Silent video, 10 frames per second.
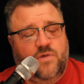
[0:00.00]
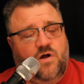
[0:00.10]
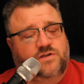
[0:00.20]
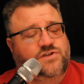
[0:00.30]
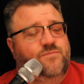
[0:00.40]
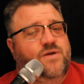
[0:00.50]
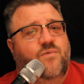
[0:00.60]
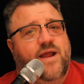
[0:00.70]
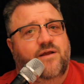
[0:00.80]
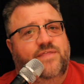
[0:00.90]
Also be
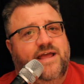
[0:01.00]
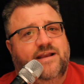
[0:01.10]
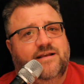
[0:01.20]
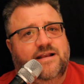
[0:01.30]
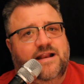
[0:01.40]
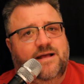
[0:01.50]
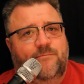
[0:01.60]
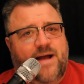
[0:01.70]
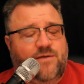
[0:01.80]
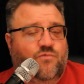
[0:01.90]
aware that
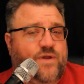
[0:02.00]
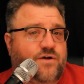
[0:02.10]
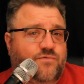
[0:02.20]
my real